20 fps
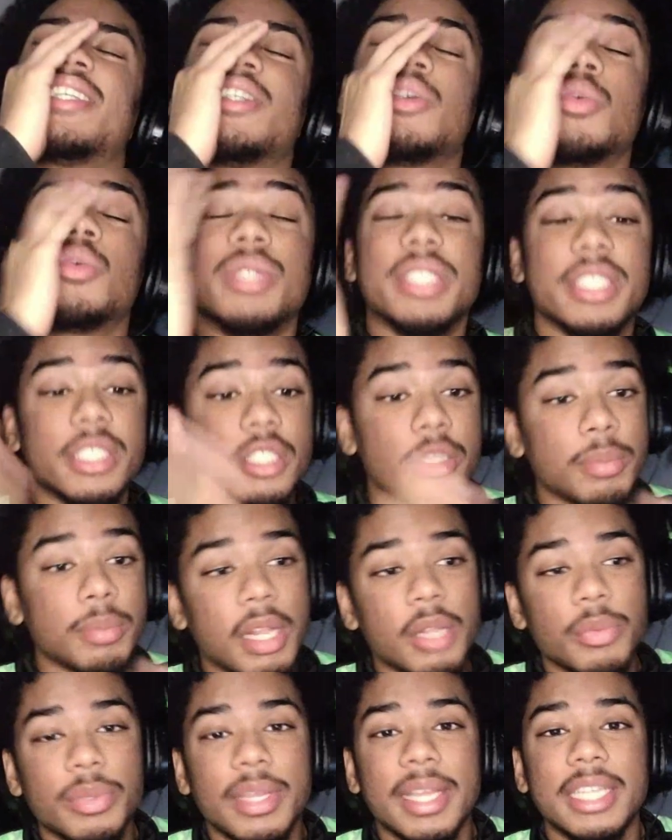whiskey sprout
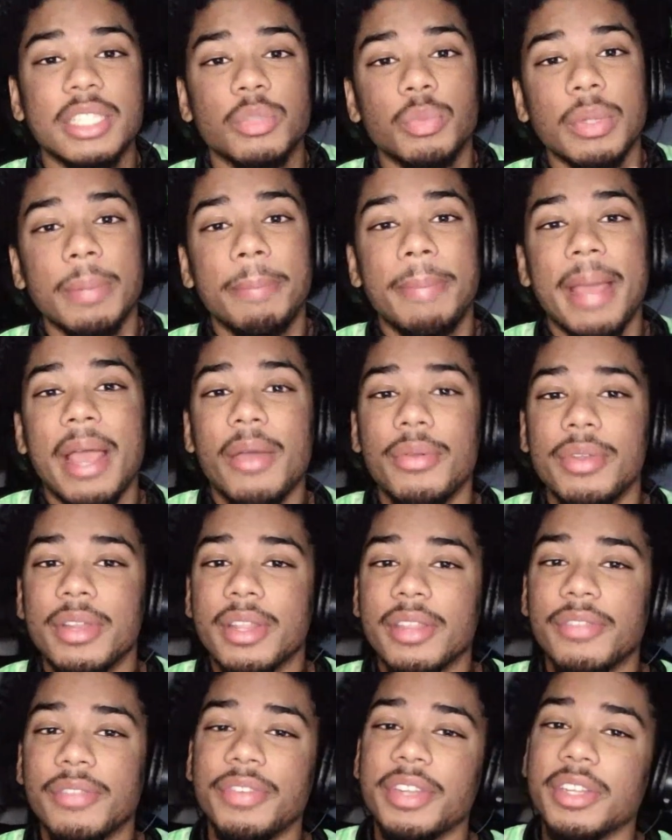occasion be back with another
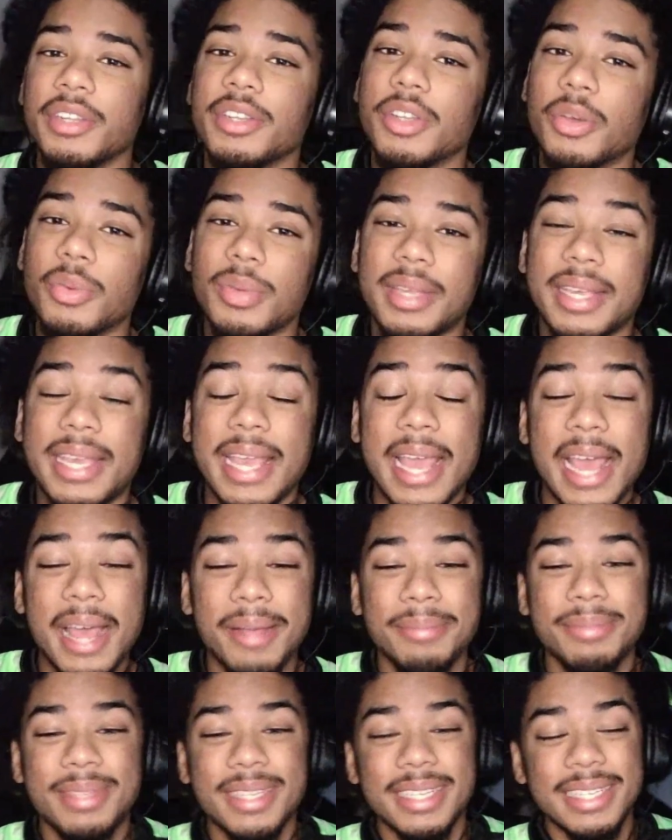video. No cap.
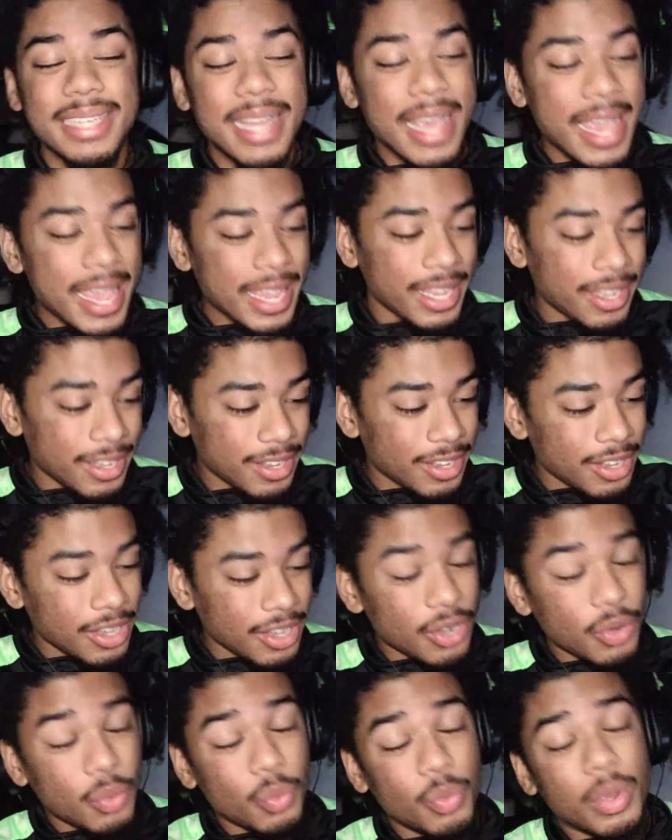Today
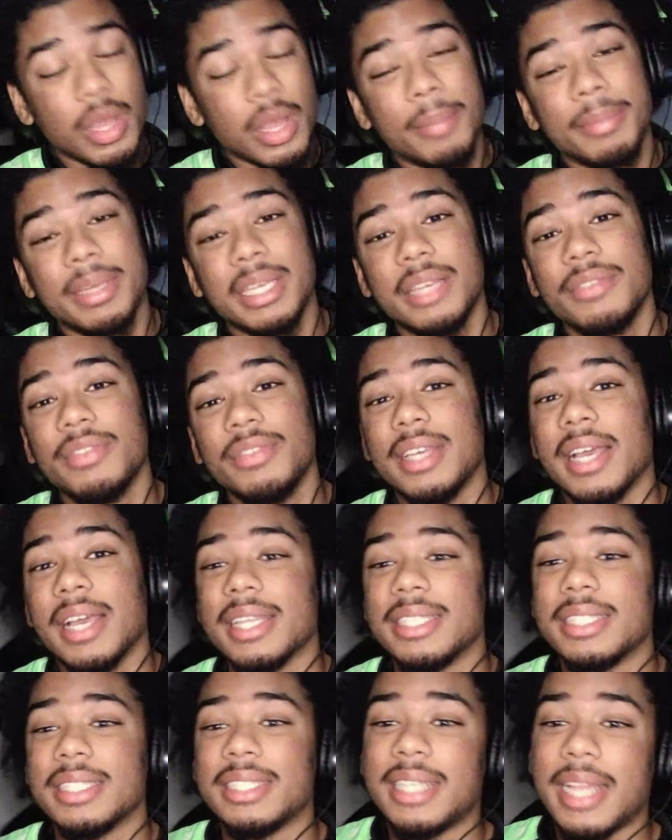I'm gonna give you
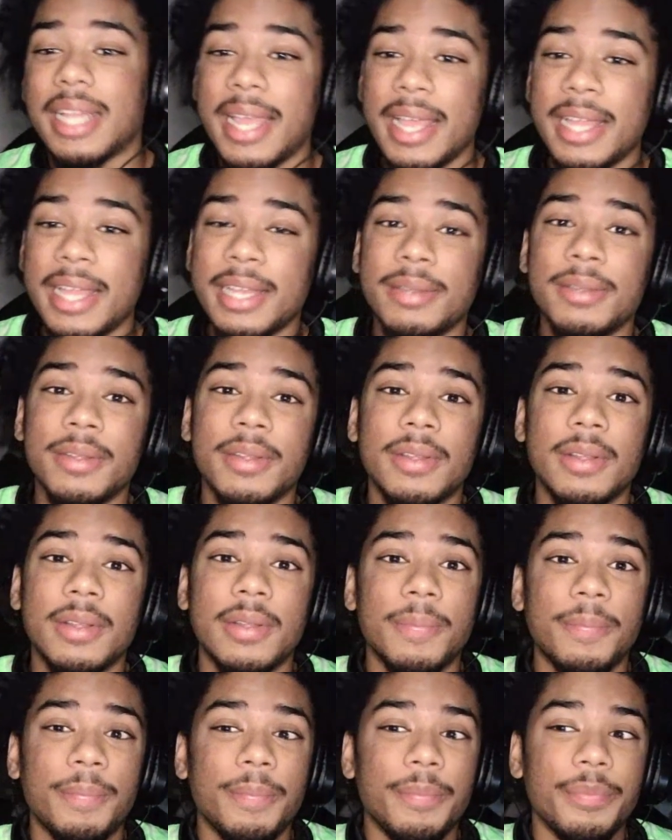guys 10
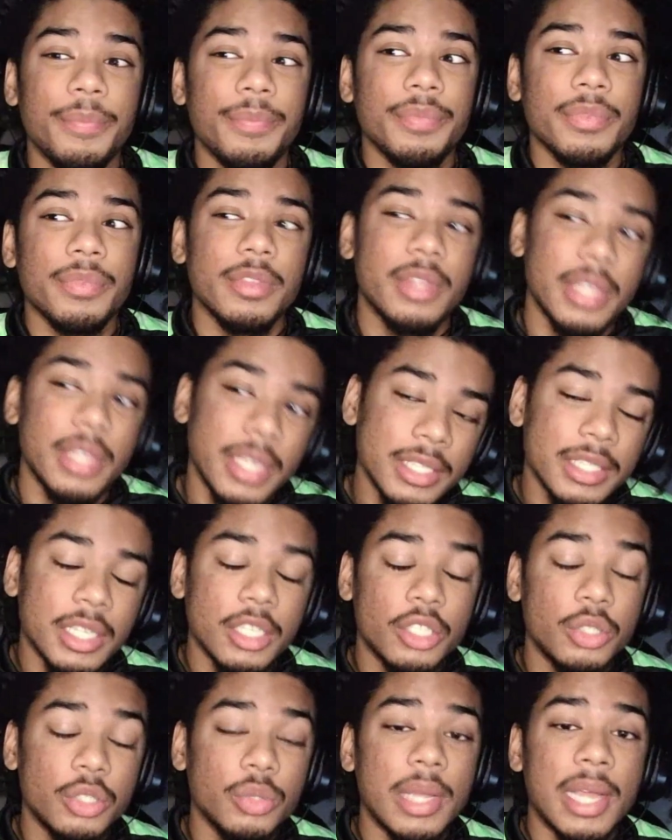things that
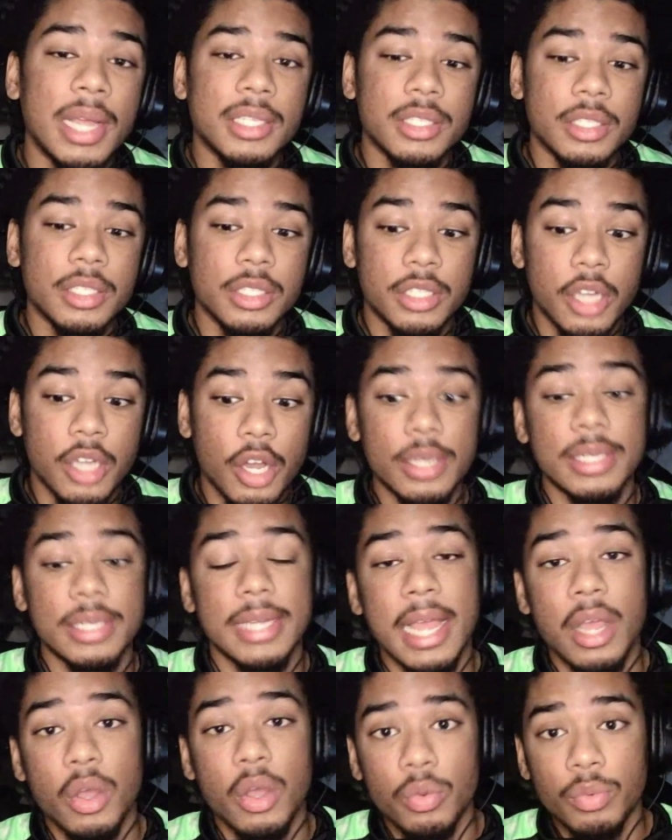you guys can start
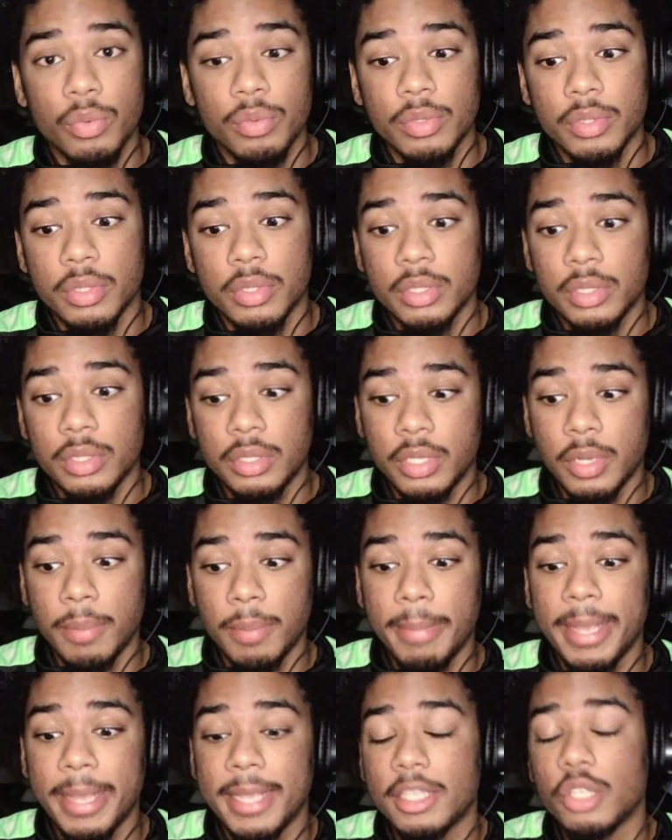now to
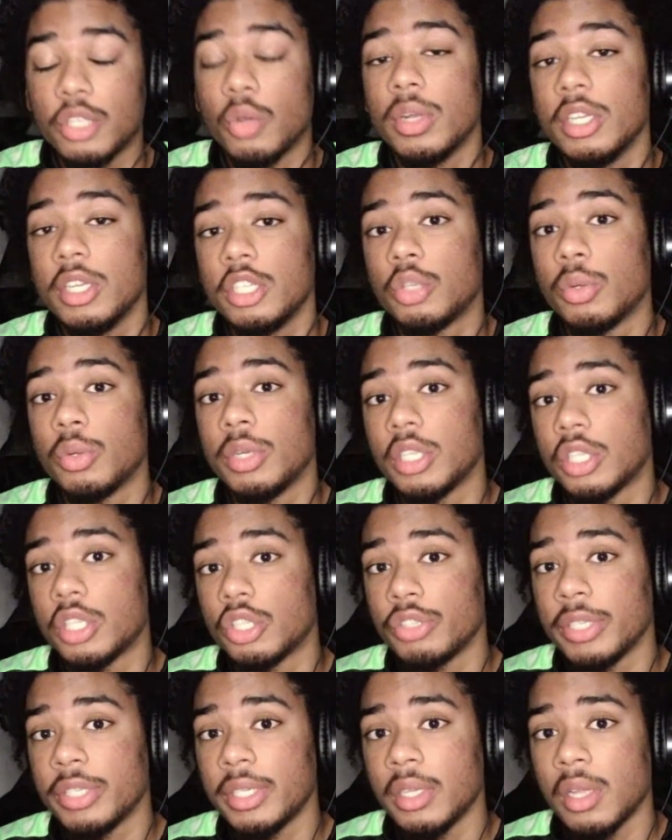make
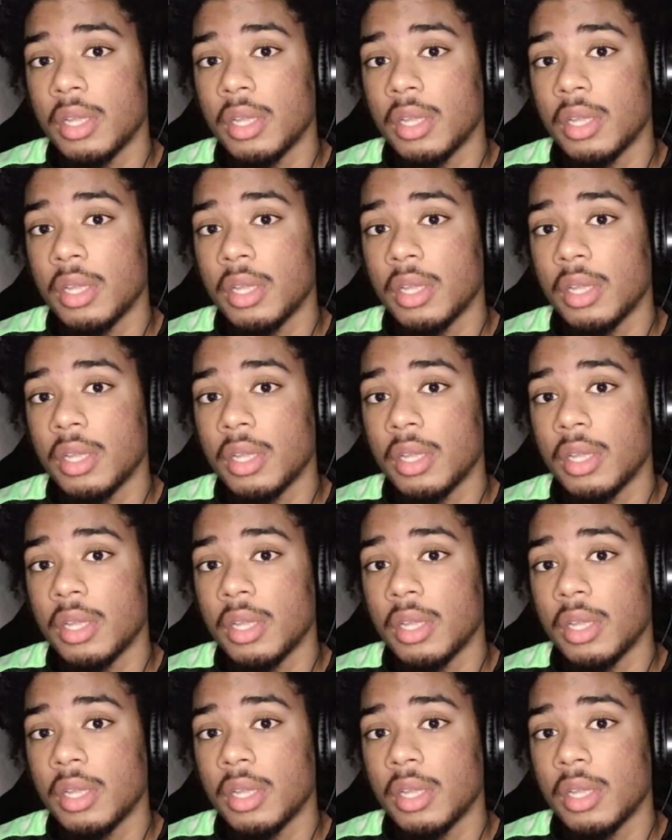2023